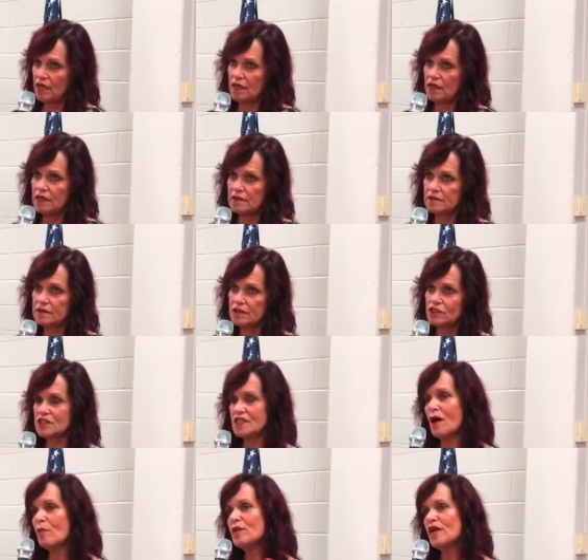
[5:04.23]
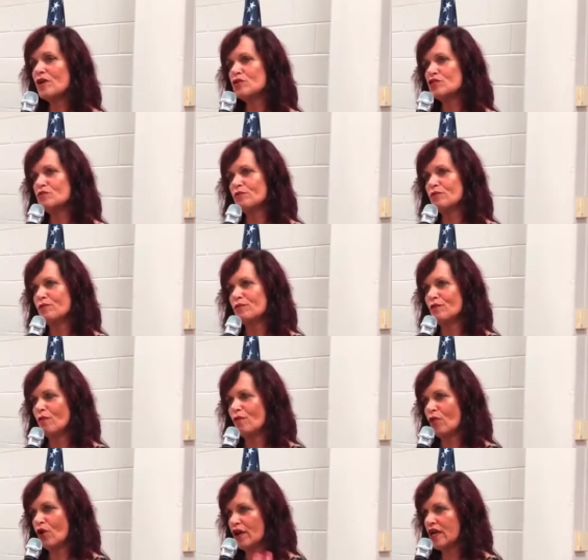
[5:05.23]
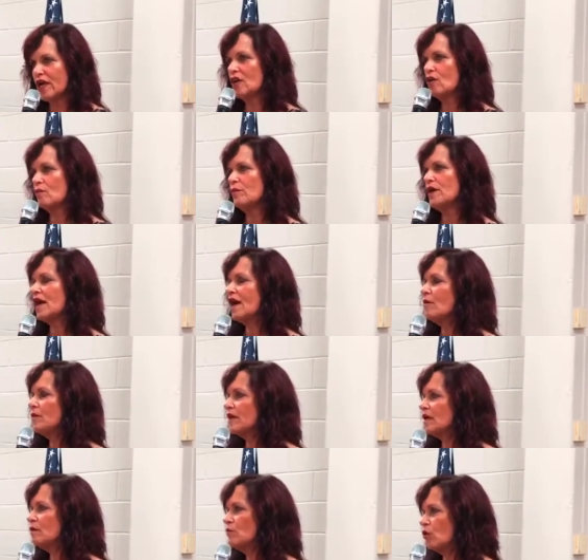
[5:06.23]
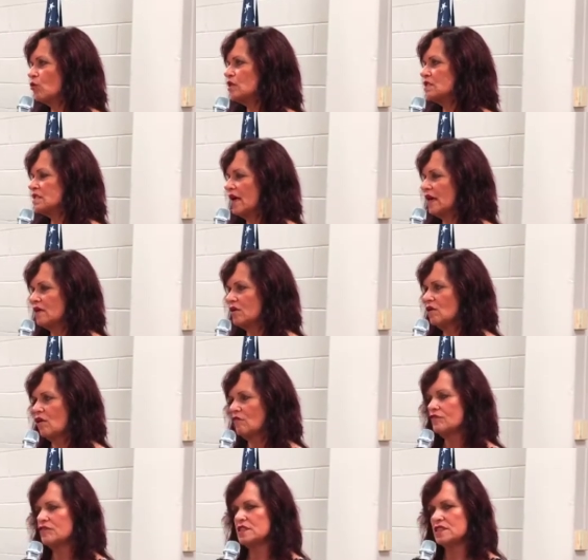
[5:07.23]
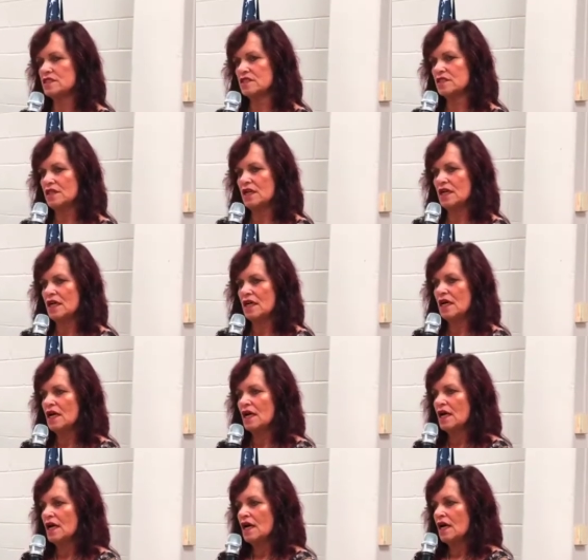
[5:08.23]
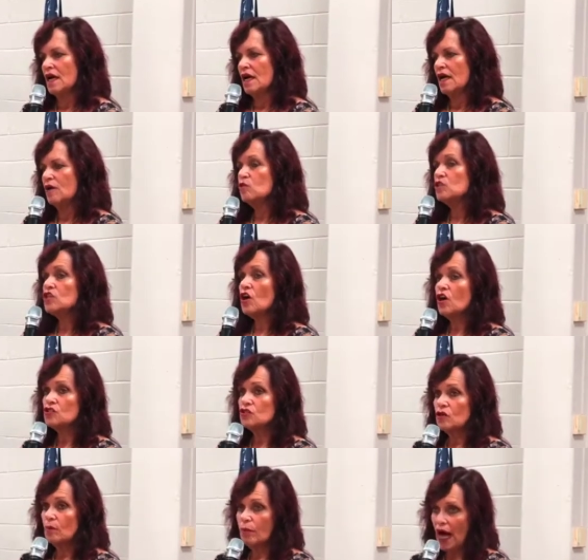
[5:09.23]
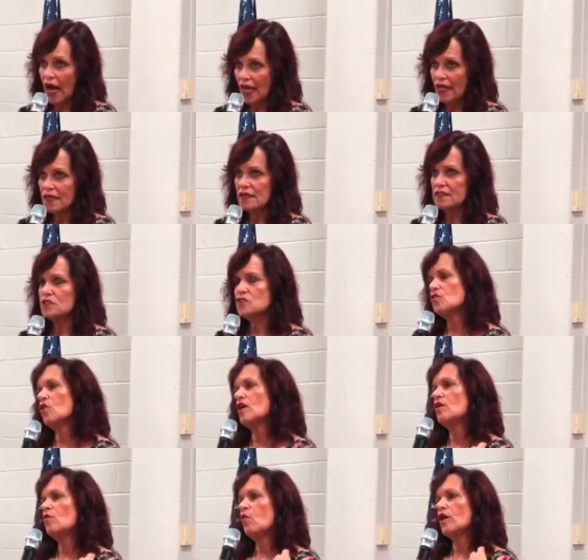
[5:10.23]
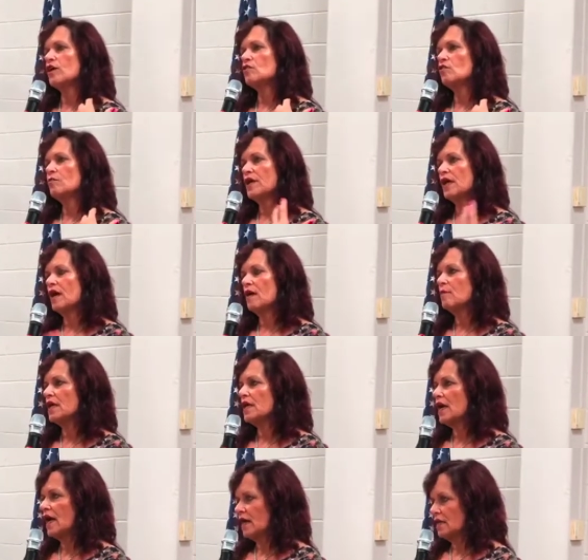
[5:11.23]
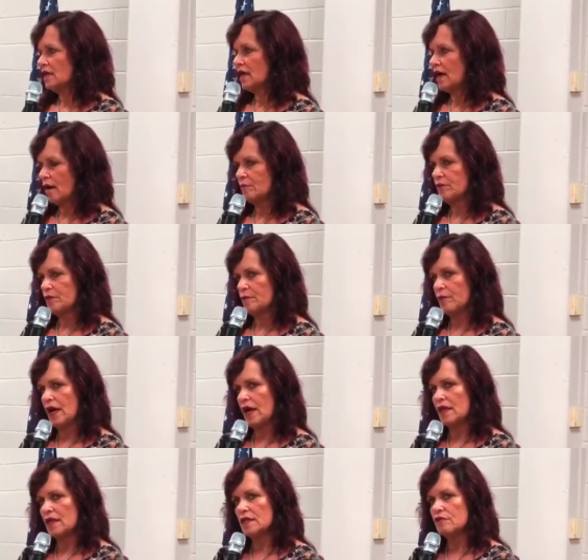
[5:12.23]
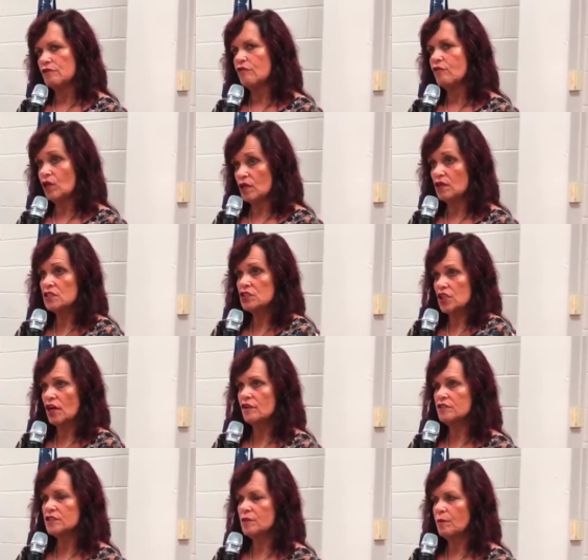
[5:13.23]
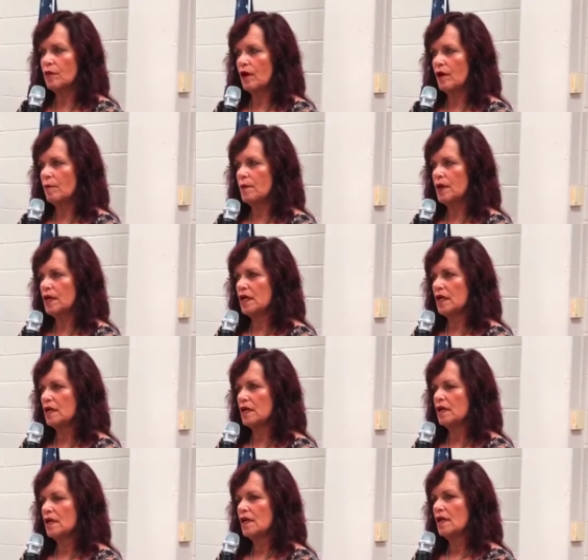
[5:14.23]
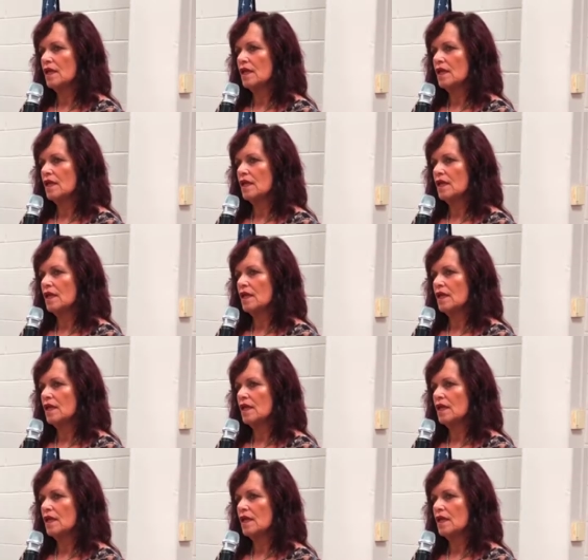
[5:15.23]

friend, because Dominic was working on becoming a motorcycle officer. He was also a pilot, so he worked on becoming a helicopter pilot for the sheriff's department.